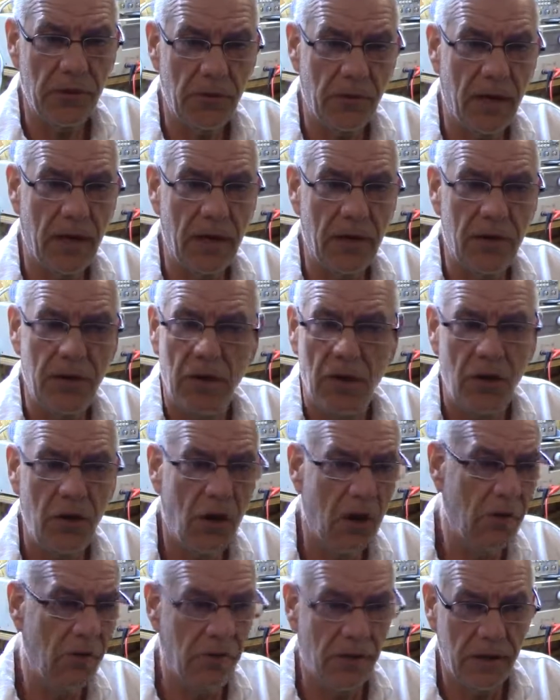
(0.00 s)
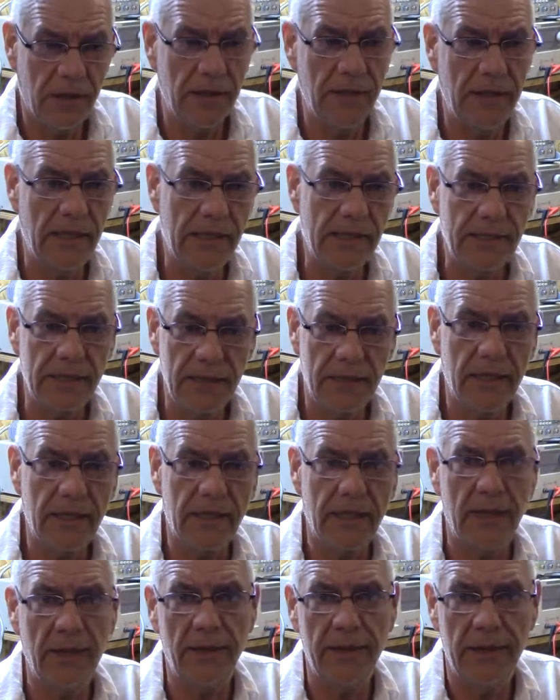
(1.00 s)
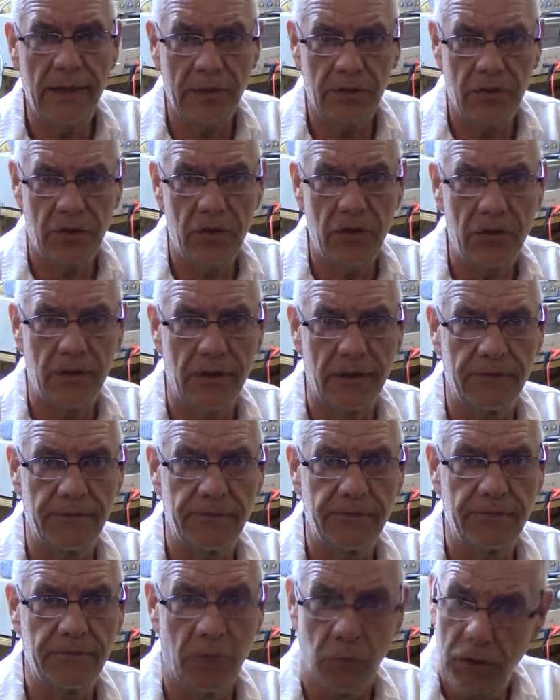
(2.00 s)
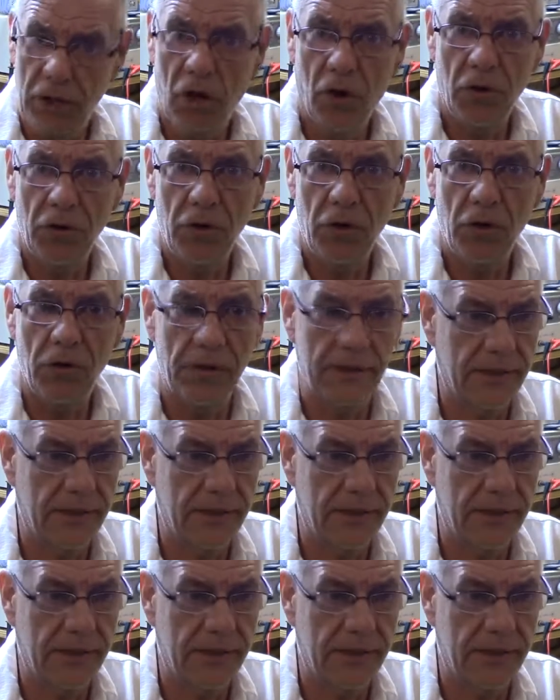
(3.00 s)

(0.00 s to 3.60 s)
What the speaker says: of wire, no fucking AC can carry that through it. We all know